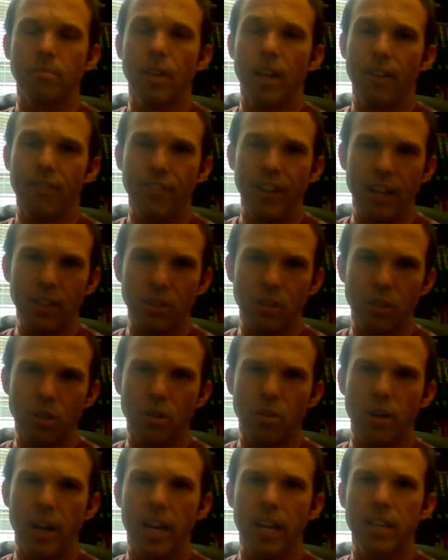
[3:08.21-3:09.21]
affect their
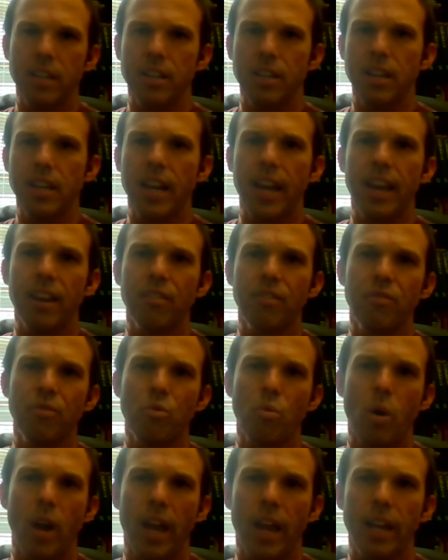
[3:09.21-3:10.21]
grade in a negative
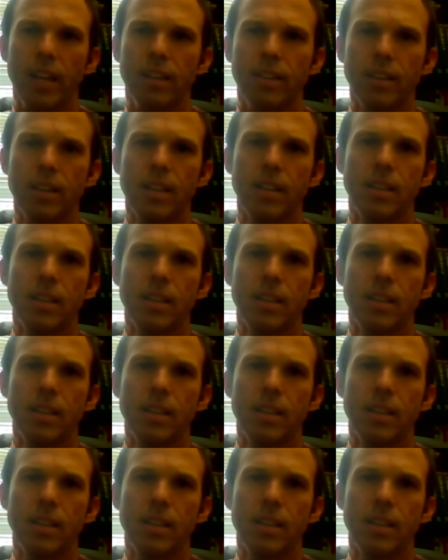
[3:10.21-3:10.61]
way.